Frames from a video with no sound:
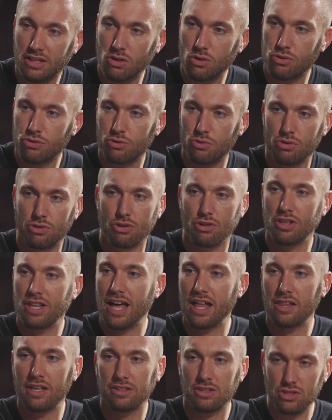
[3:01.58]
go through, and they're a
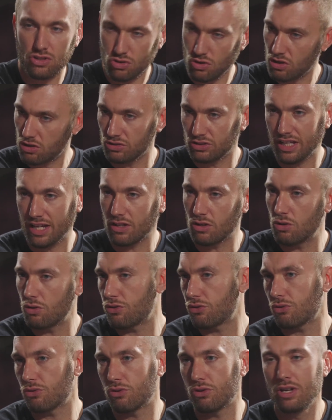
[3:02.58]
lot like the struggles I go
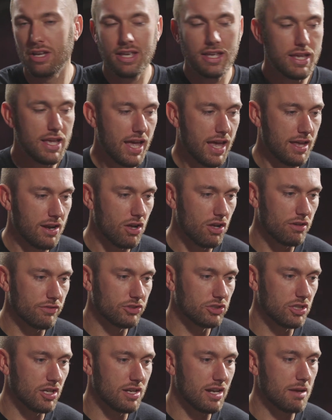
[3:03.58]
through. And all of a
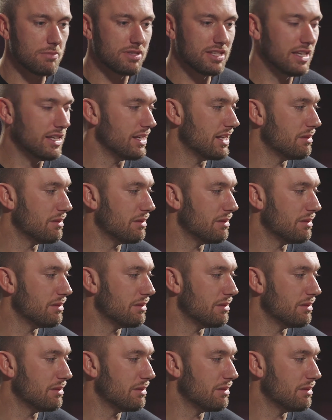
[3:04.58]
sudden I'm seeing